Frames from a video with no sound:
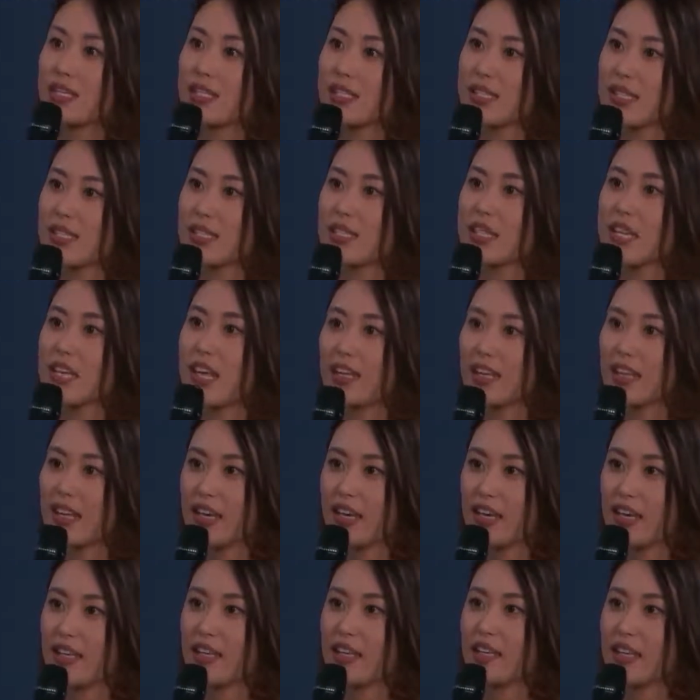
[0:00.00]
is the
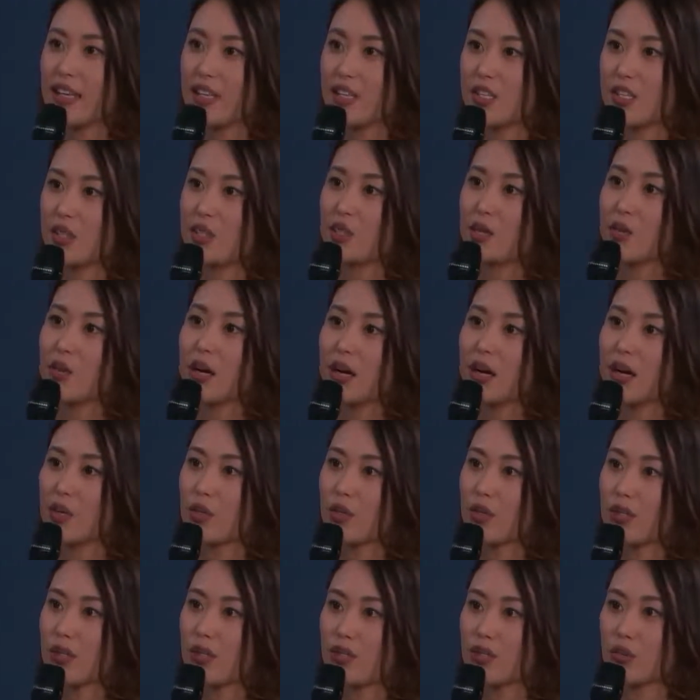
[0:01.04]
technique that you are
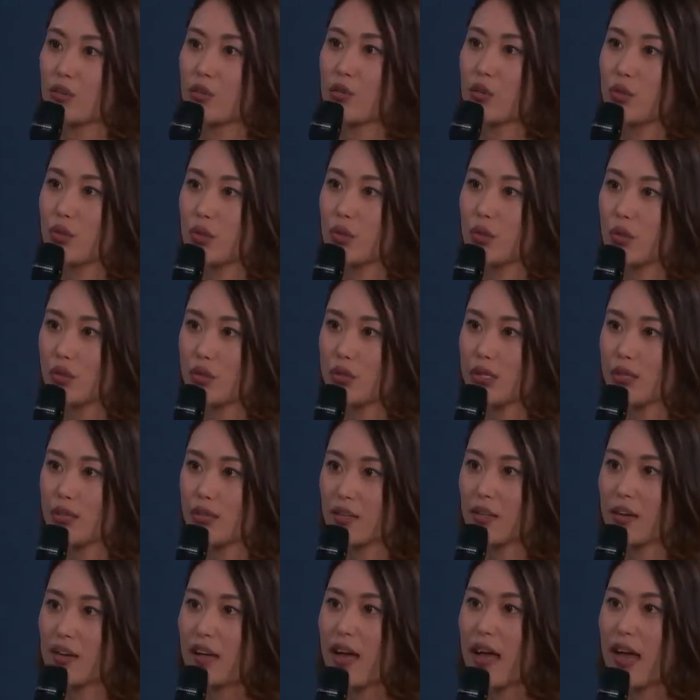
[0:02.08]
going to use
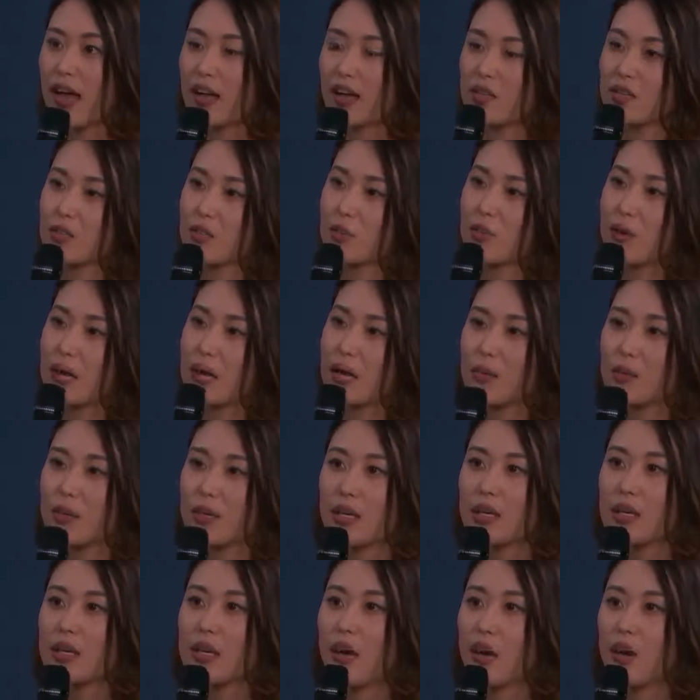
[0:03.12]
and why
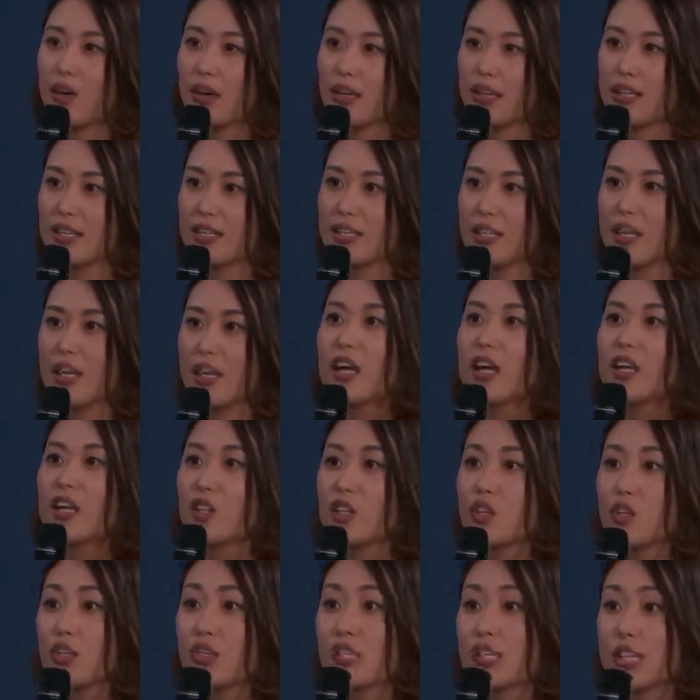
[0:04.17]
we call it
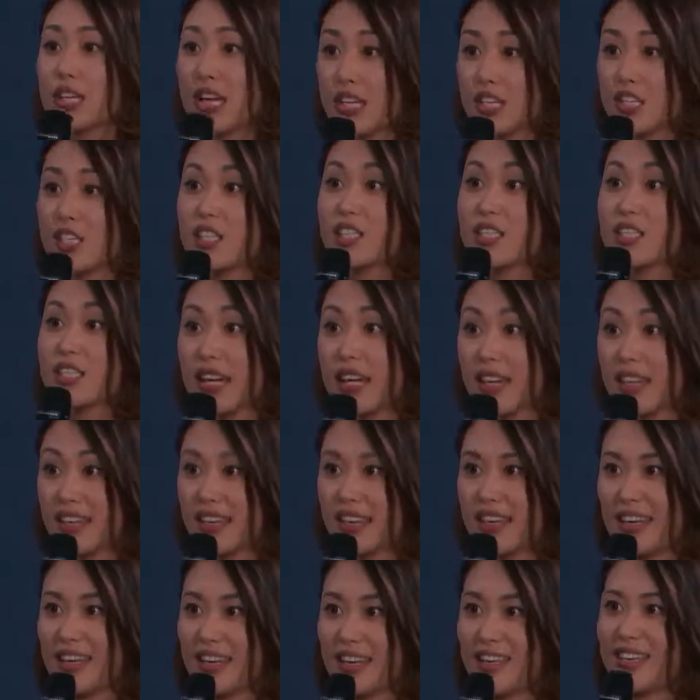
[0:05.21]
no-touch
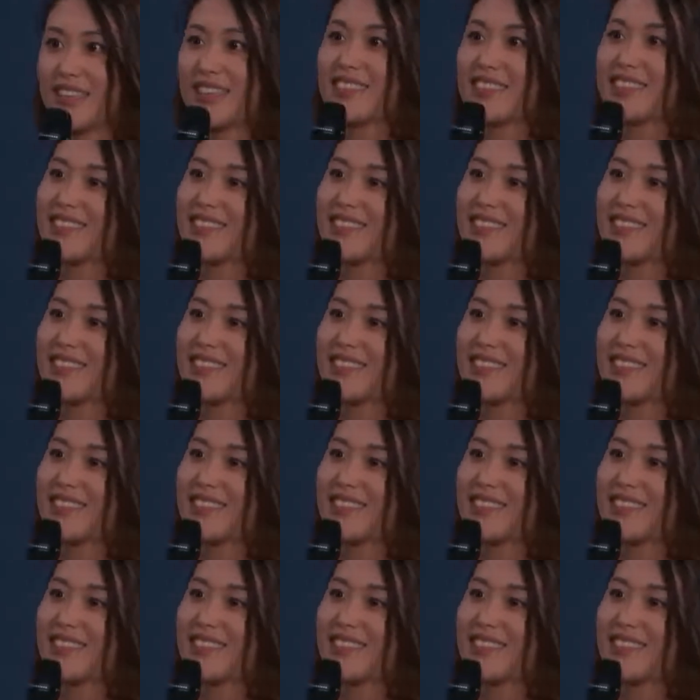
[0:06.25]
technique?